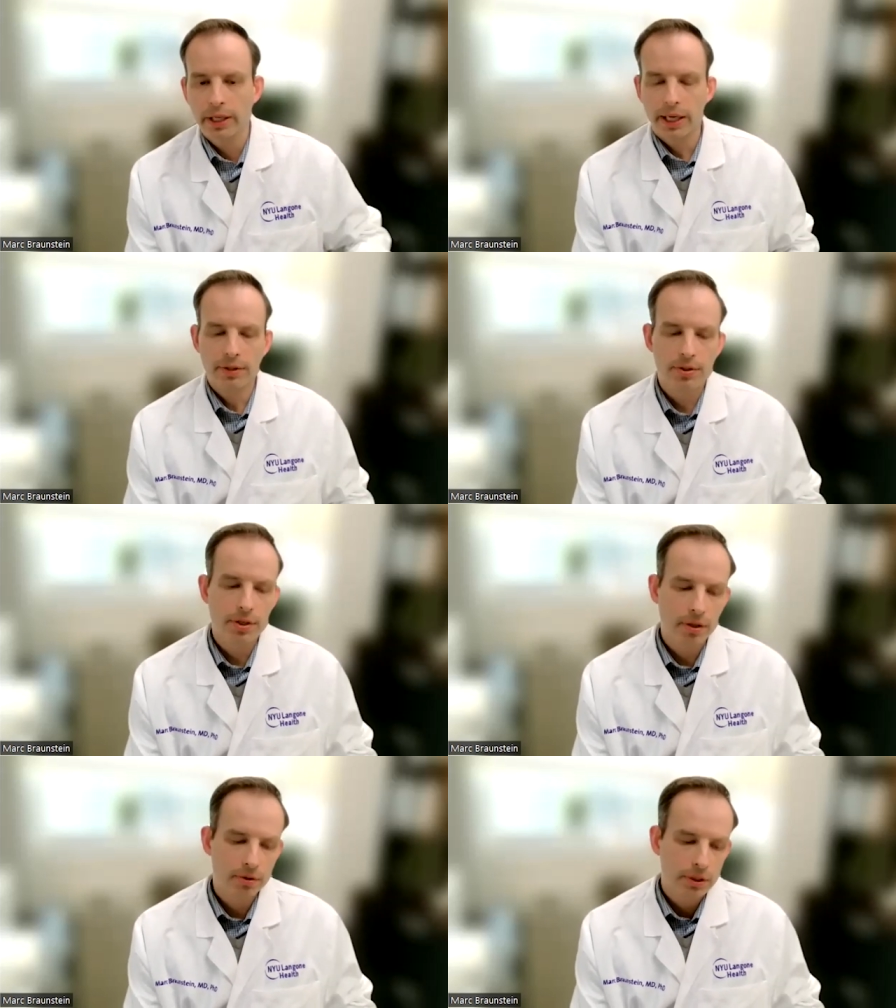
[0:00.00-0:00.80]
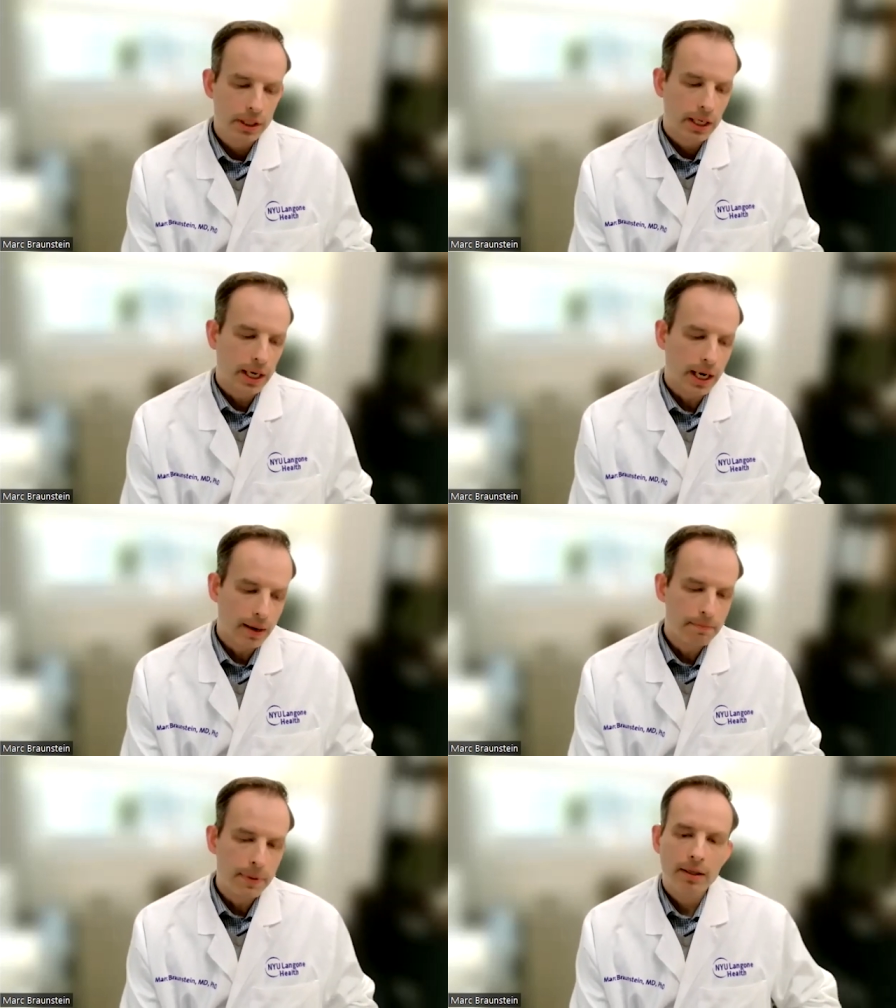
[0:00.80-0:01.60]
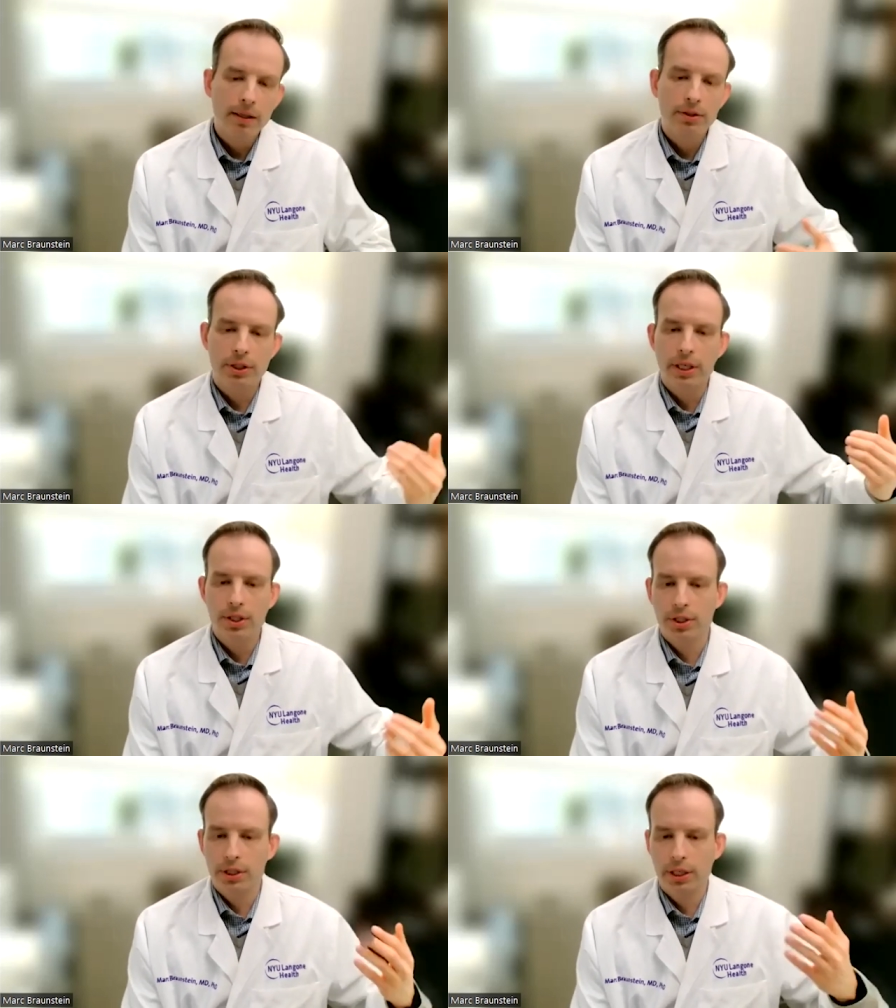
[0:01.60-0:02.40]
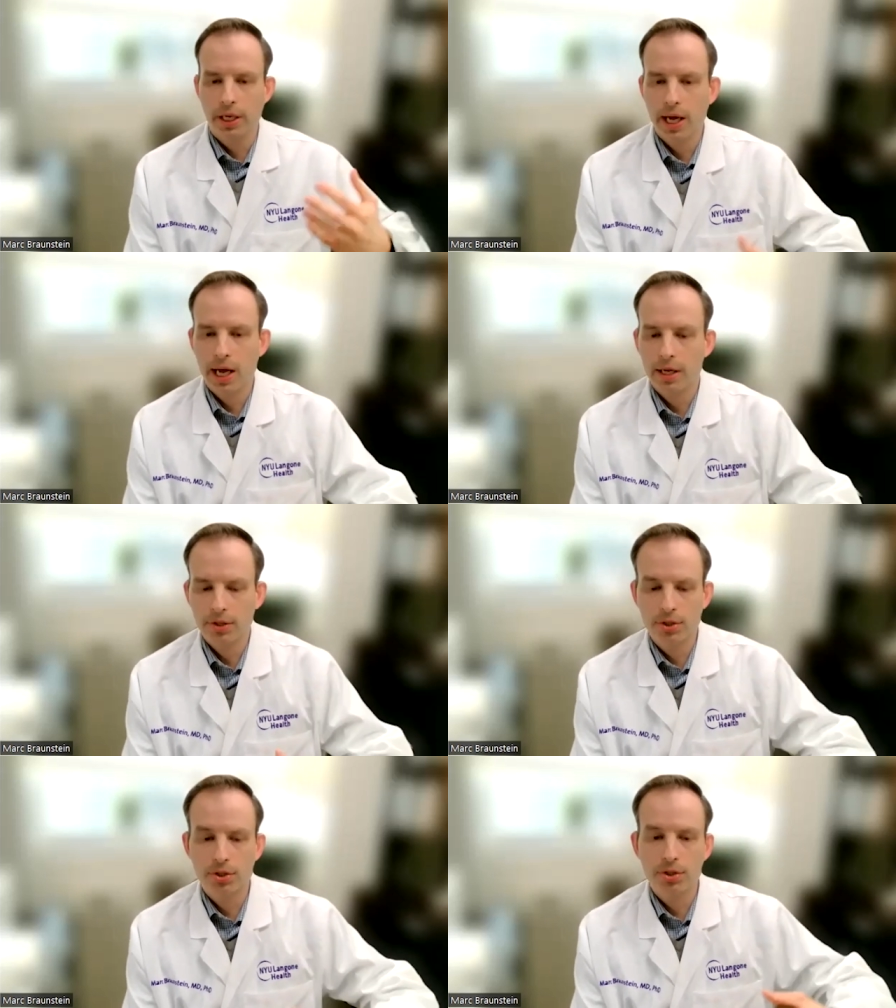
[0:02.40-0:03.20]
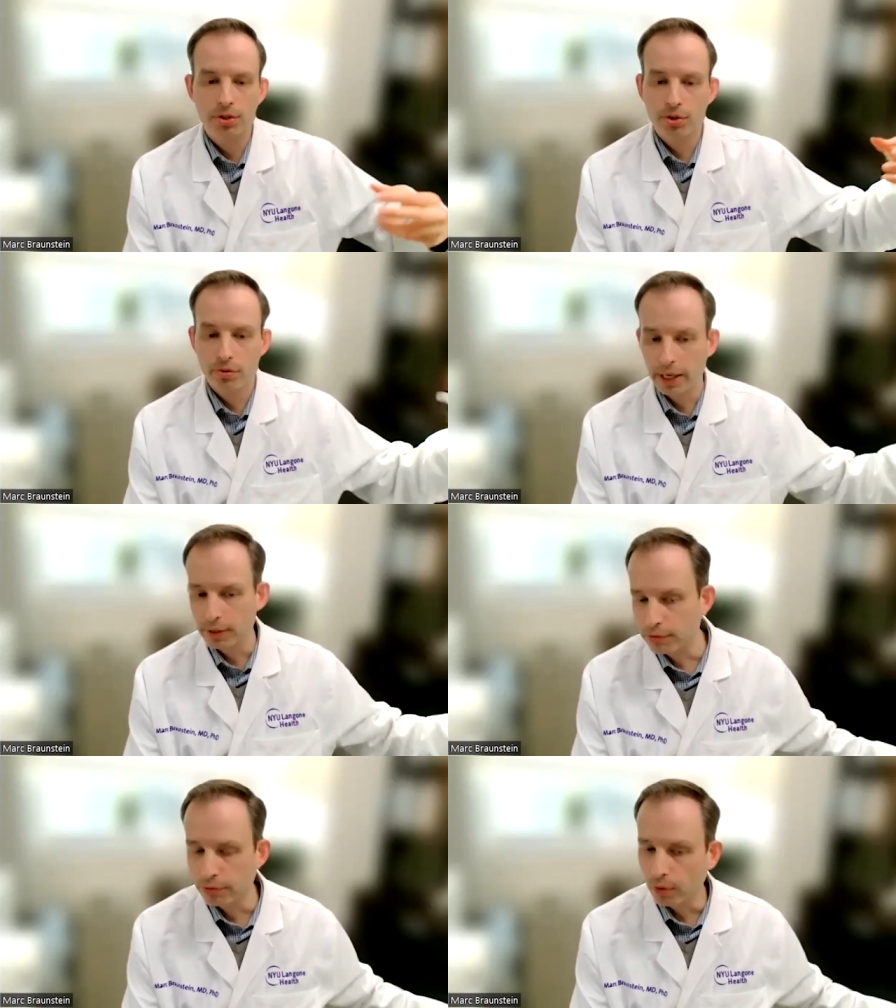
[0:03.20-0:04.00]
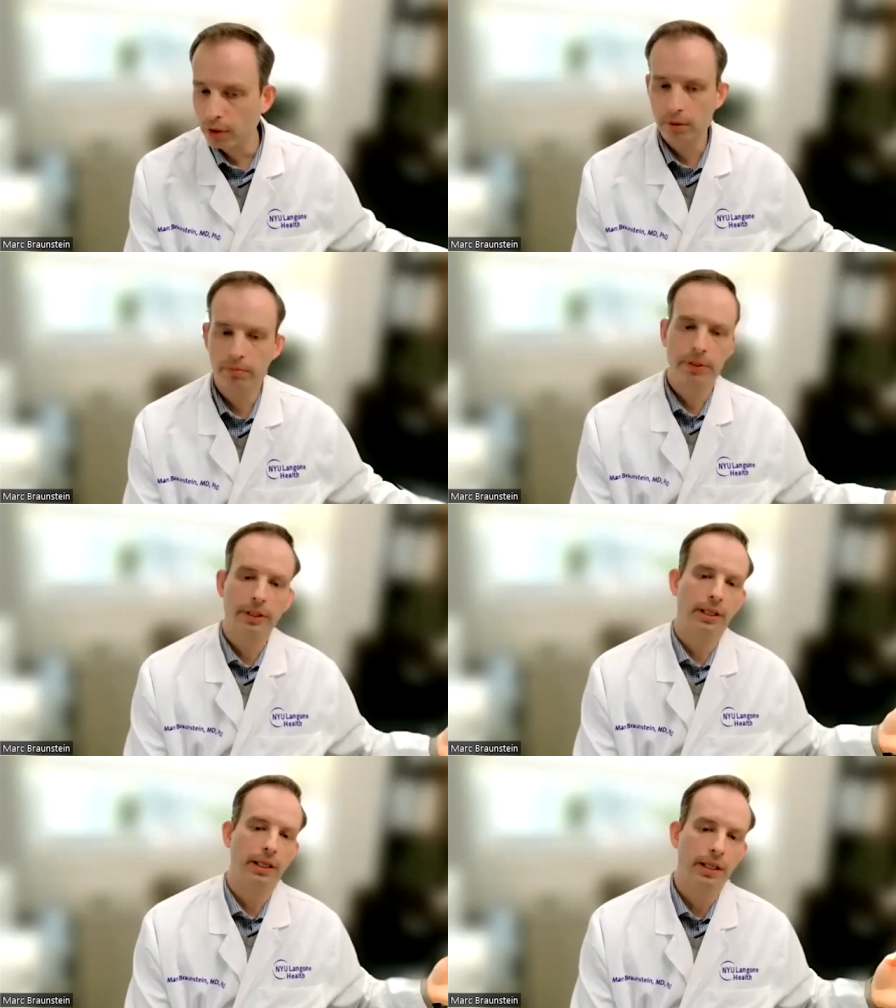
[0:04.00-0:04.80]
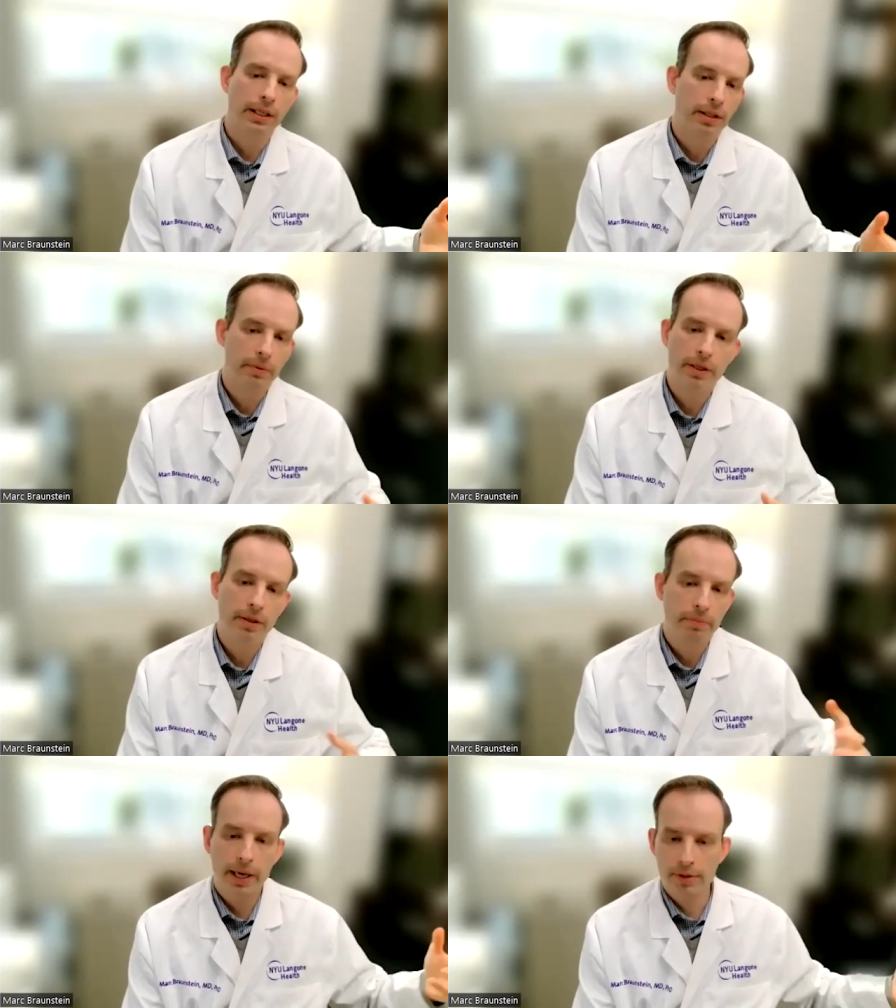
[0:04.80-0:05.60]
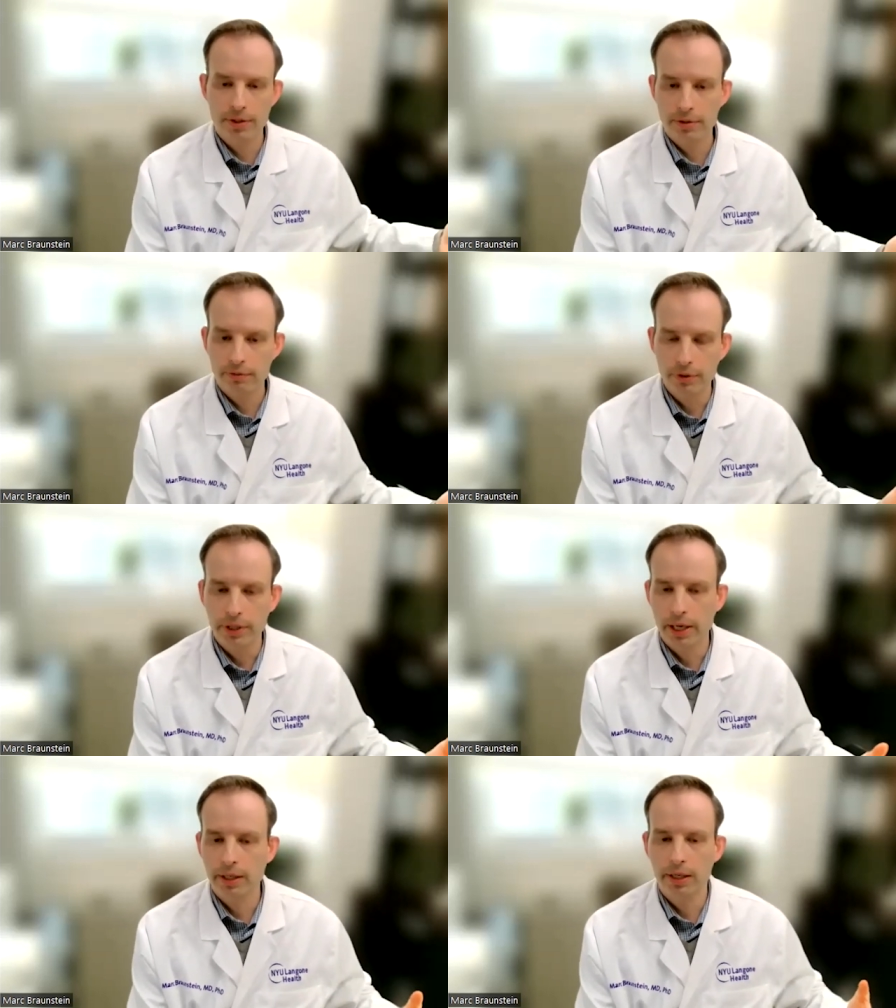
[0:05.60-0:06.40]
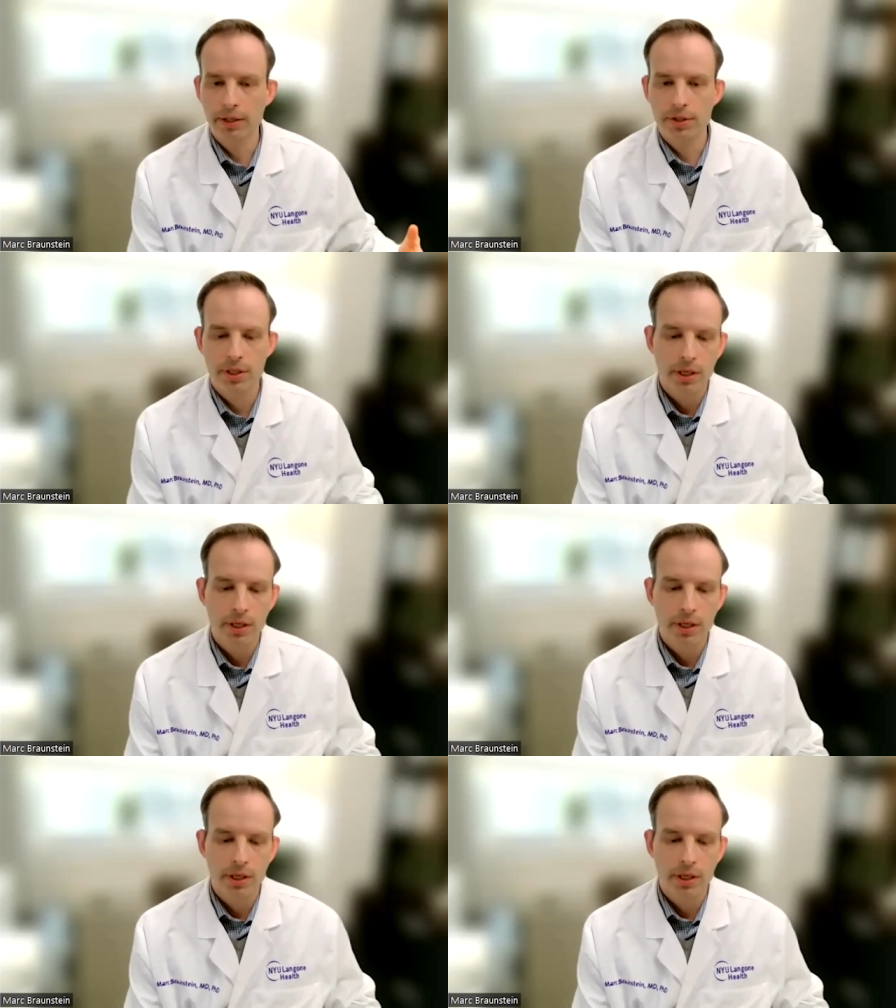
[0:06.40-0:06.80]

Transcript: And so medical education has transformed in the past few decades,